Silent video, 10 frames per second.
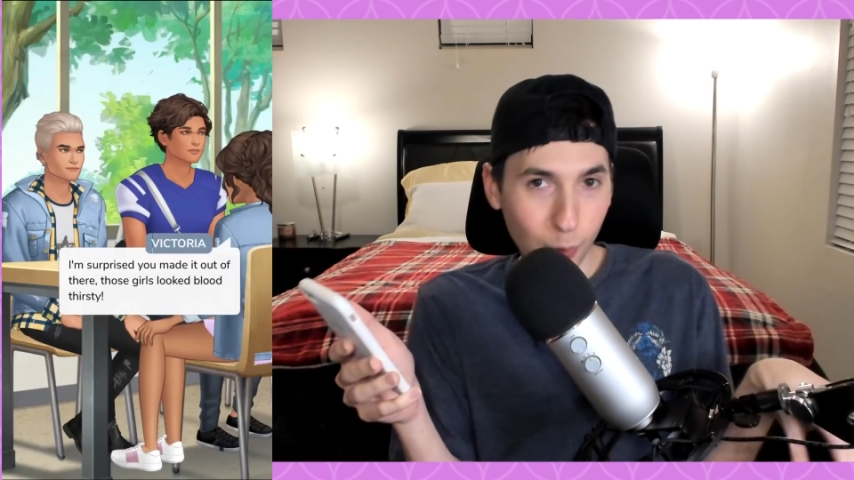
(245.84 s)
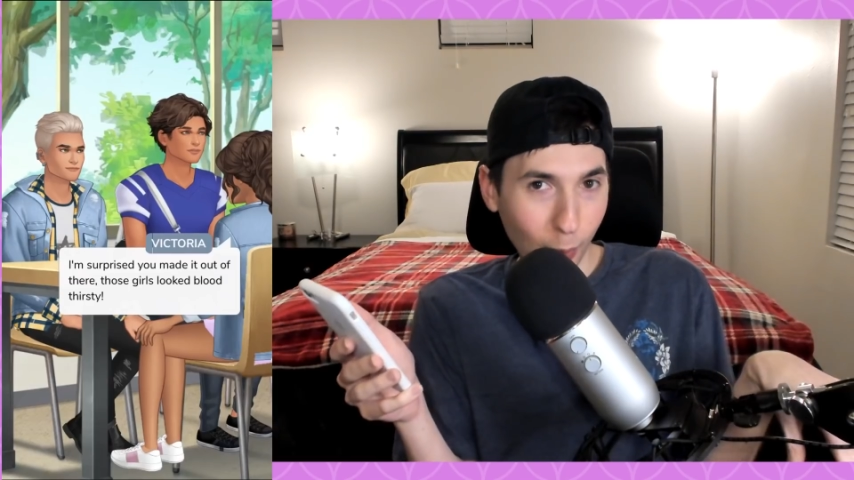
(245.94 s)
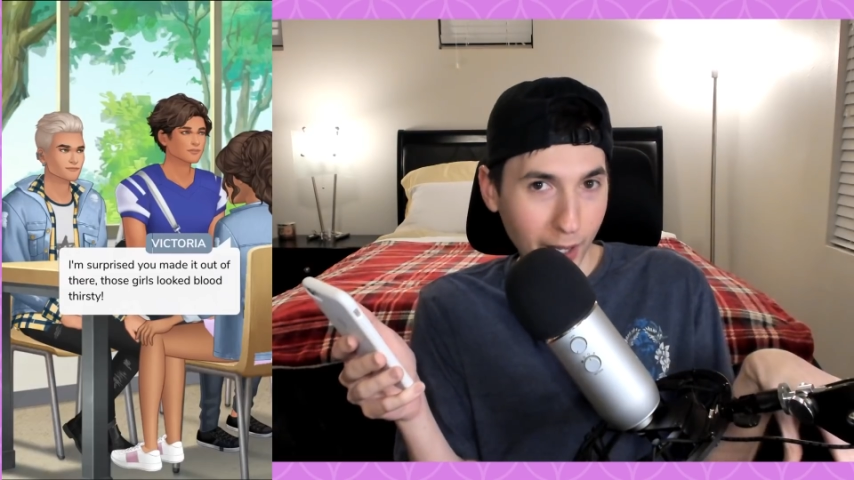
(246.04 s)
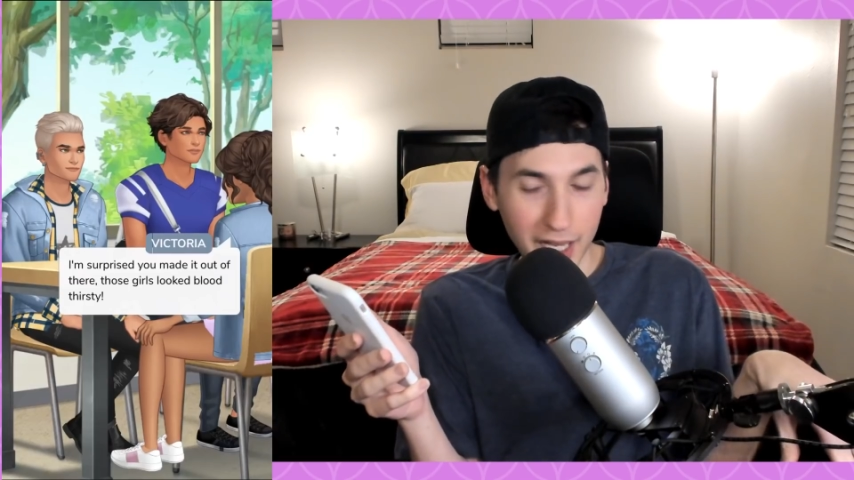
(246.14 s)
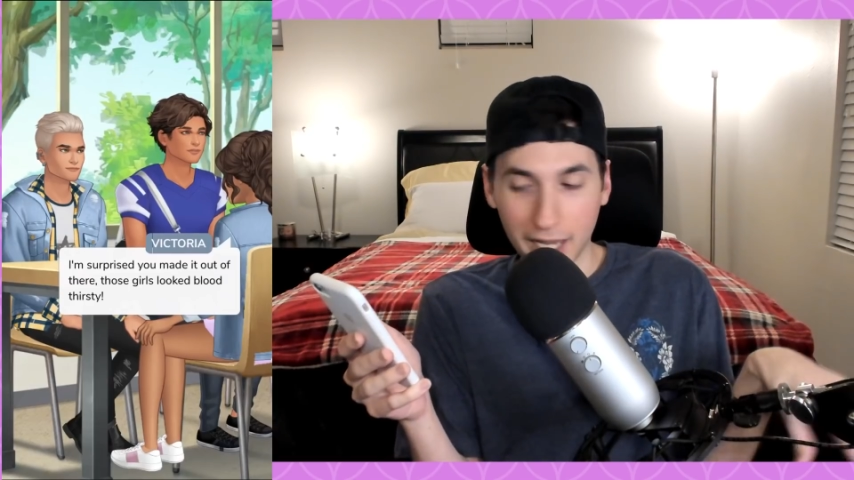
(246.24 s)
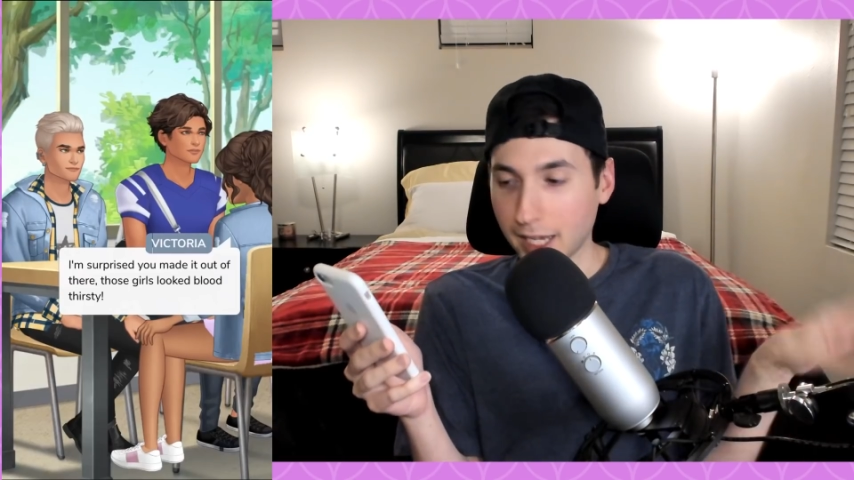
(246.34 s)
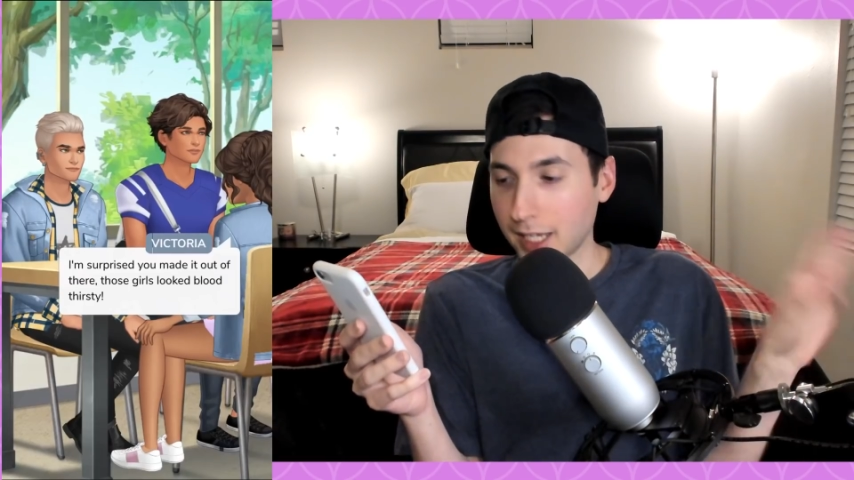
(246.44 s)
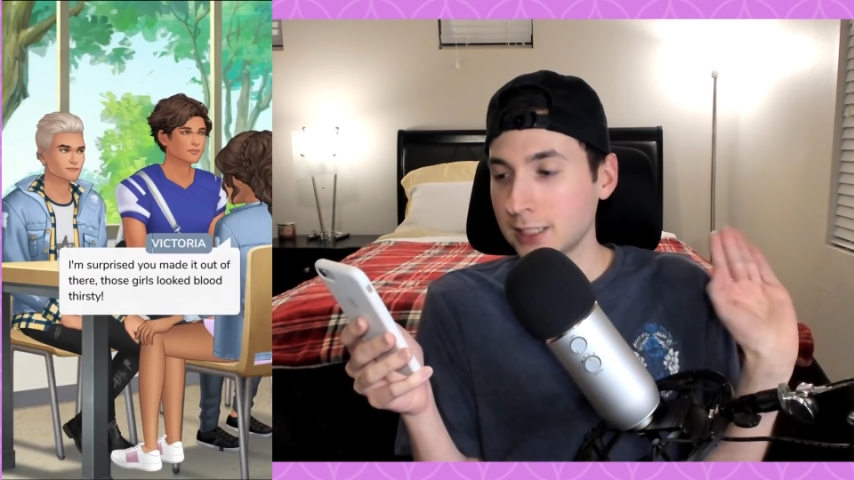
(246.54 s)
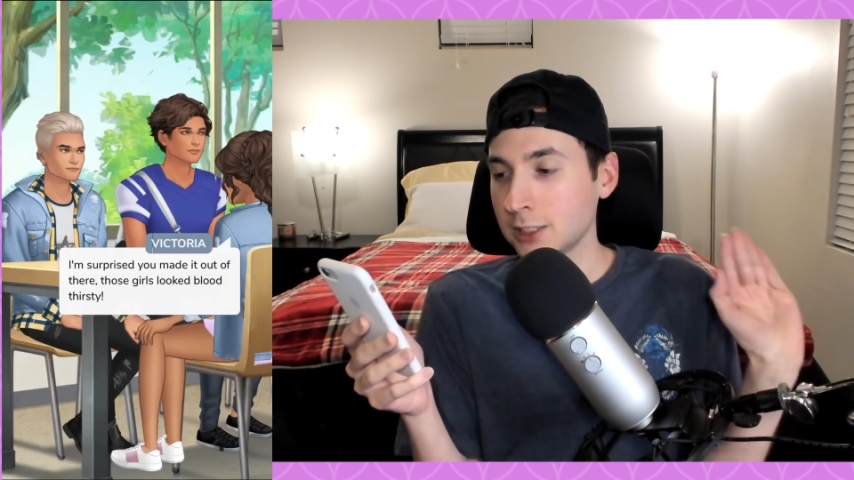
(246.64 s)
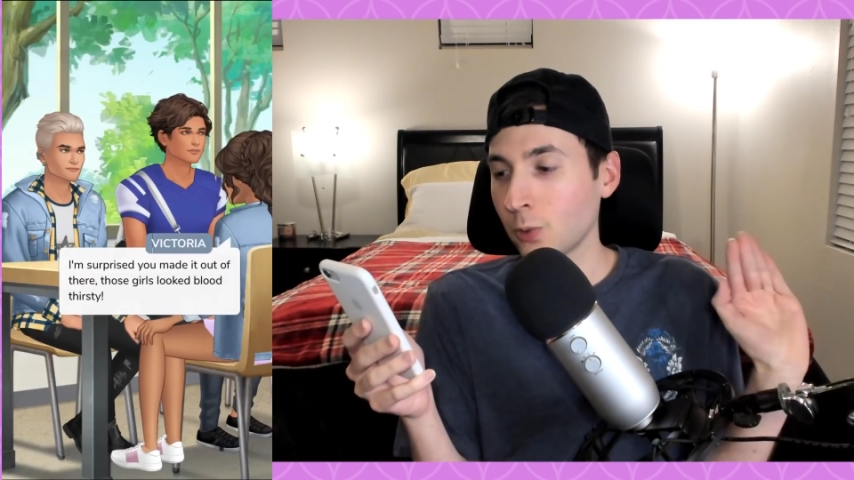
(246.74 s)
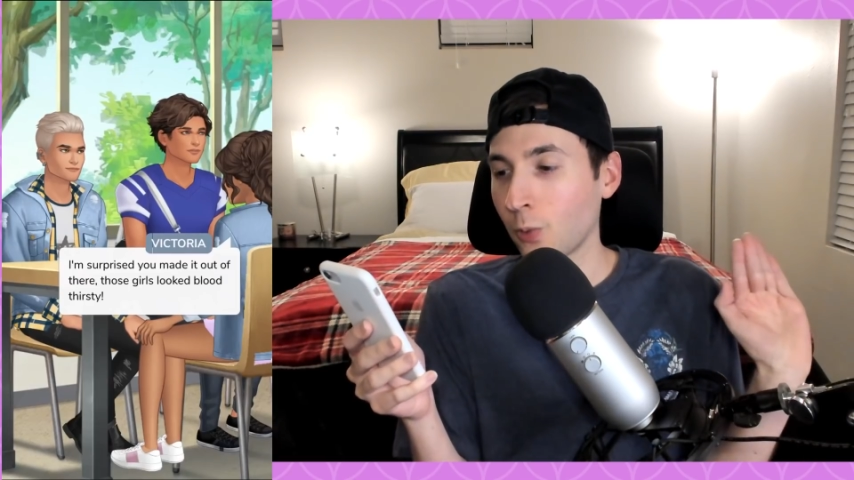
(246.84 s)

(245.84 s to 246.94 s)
boyish,